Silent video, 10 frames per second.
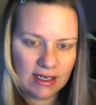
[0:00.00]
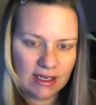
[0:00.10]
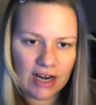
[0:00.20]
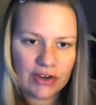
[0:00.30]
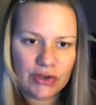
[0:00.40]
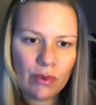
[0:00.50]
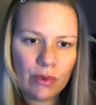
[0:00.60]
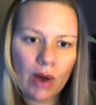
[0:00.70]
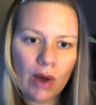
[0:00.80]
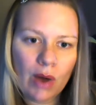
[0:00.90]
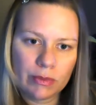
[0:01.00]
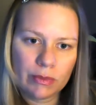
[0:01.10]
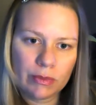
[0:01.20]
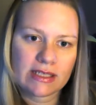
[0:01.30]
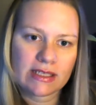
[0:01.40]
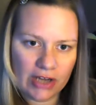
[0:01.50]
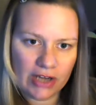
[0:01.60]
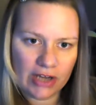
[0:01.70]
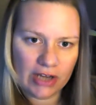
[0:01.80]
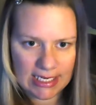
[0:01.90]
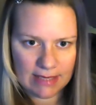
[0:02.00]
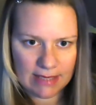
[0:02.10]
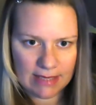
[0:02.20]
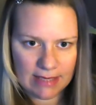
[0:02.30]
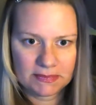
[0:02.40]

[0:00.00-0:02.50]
You want Rubies on your team,